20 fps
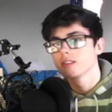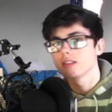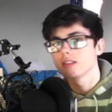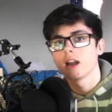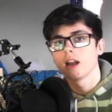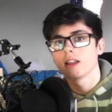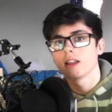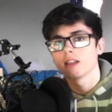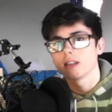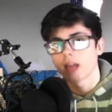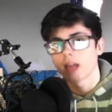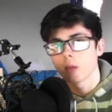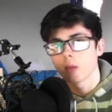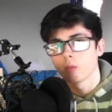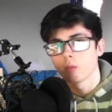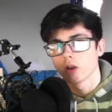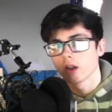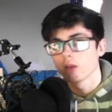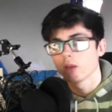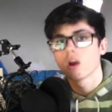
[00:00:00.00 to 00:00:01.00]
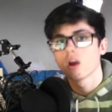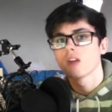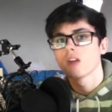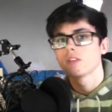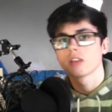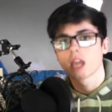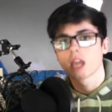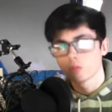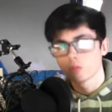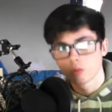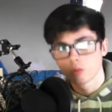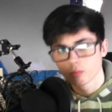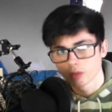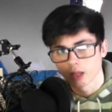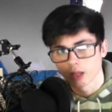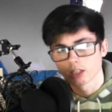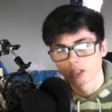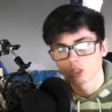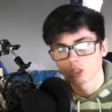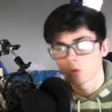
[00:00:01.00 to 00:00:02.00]
Zarnic name on whatever game we
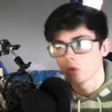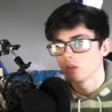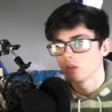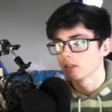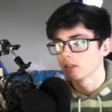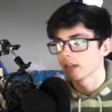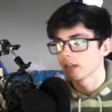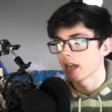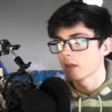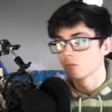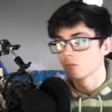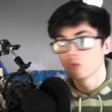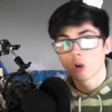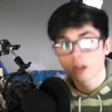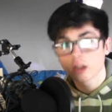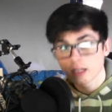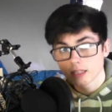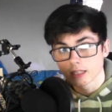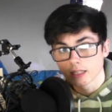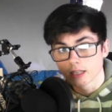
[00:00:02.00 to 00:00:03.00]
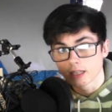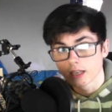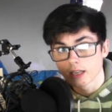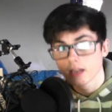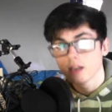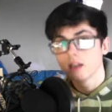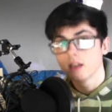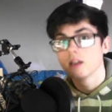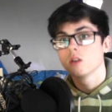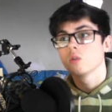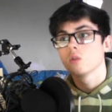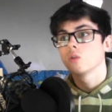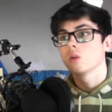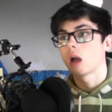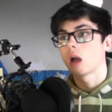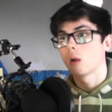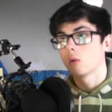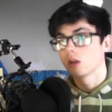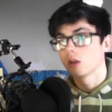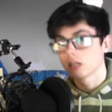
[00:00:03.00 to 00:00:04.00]
play. So on the game Rocket League,
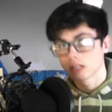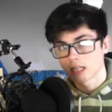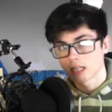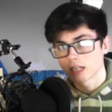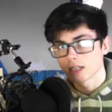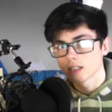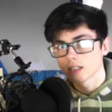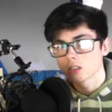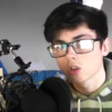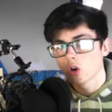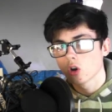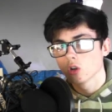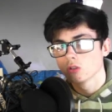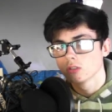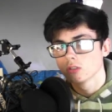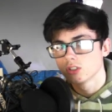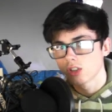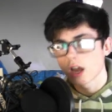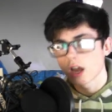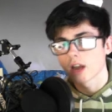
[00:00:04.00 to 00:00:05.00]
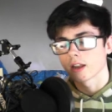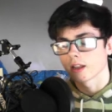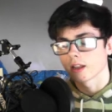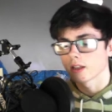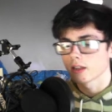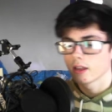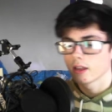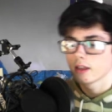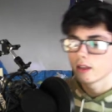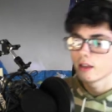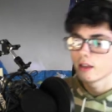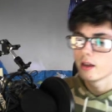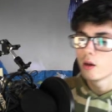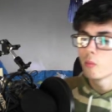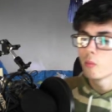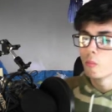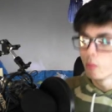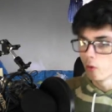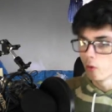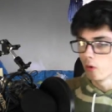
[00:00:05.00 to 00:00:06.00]
our clan is called Zarnic.
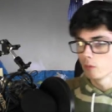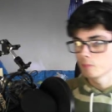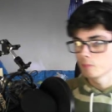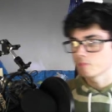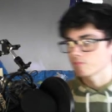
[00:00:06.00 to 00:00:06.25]
But